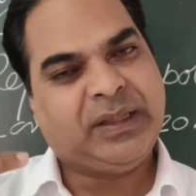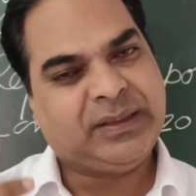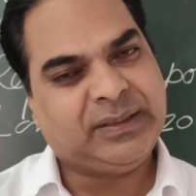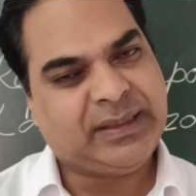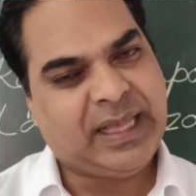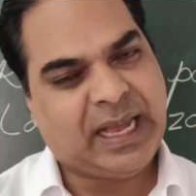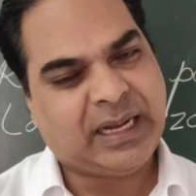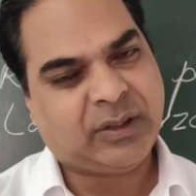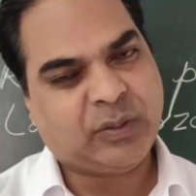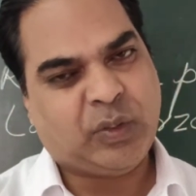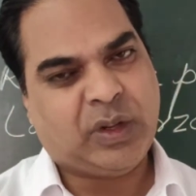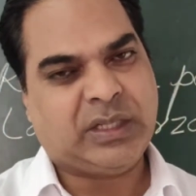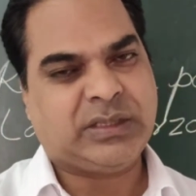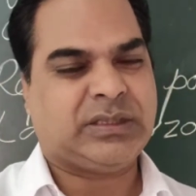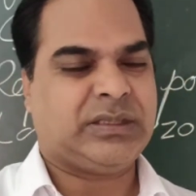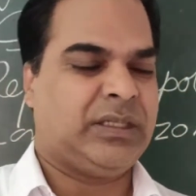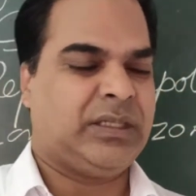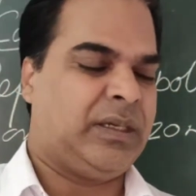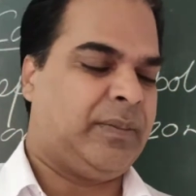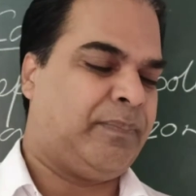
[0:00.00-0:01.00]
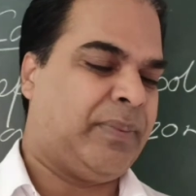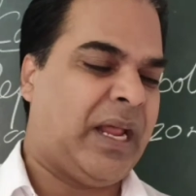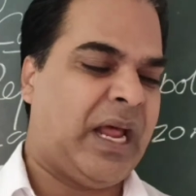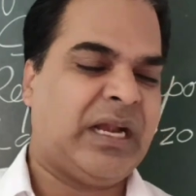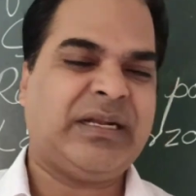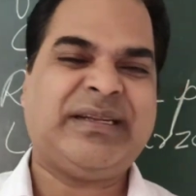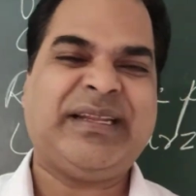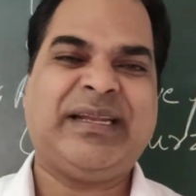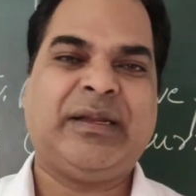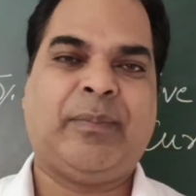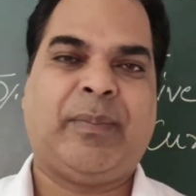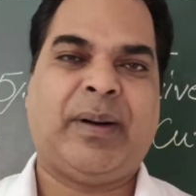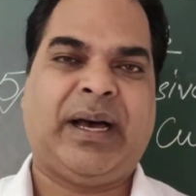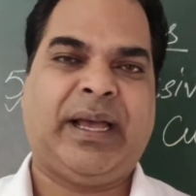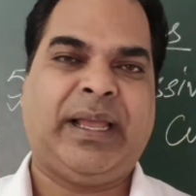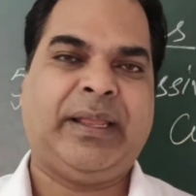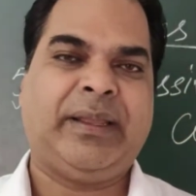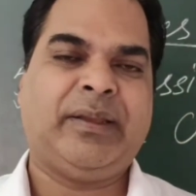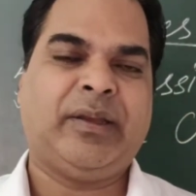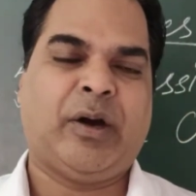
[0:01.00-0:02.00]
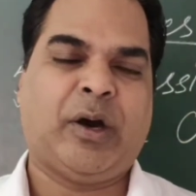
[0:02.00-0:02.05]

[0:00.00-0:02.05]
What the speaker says: that was planted by,